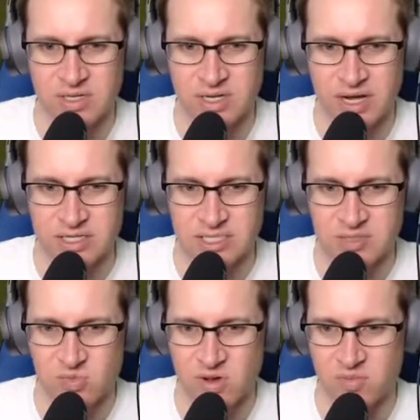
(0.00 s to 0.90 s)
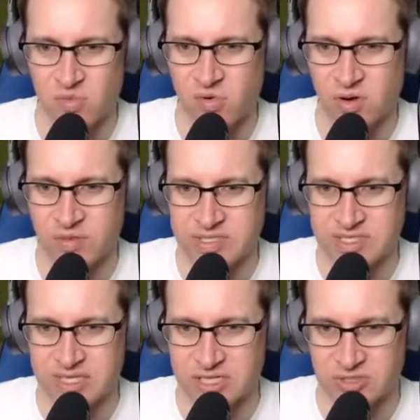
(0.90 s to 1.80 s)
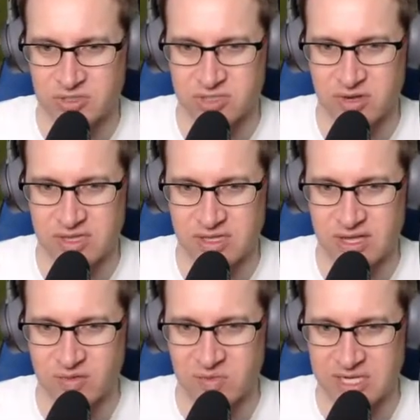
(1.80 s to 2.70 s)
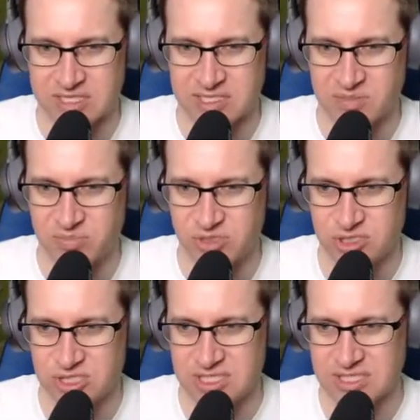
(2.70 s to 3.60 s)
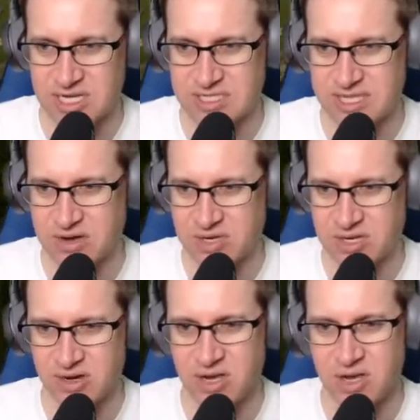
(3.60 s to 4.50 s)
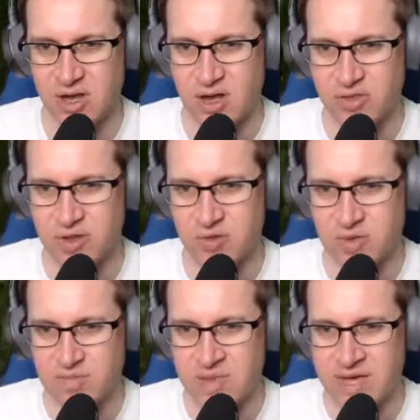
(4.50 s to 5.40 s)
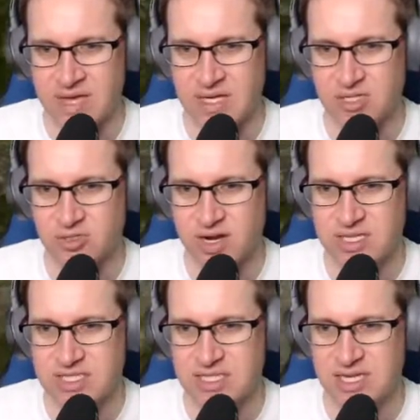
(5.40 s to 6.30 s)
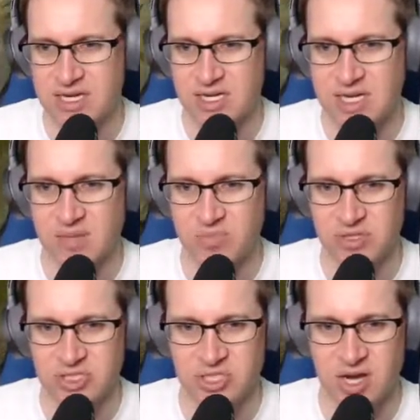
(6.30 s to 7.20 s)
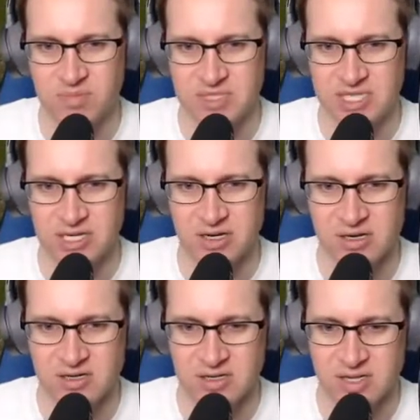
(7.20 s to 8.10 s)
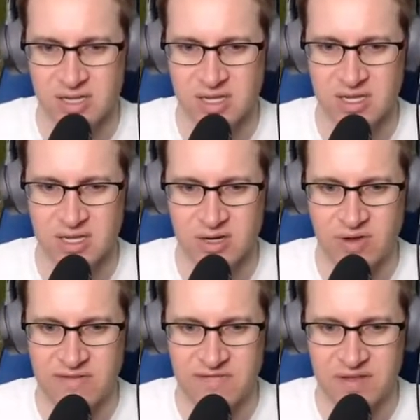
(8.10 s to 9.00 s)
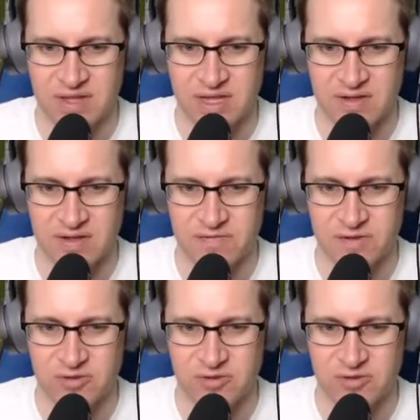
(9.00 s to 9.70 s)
residential. So I think that would make sense to push these guys down here. Although we might try to stick in a couple of shops here. You know, I feel like a few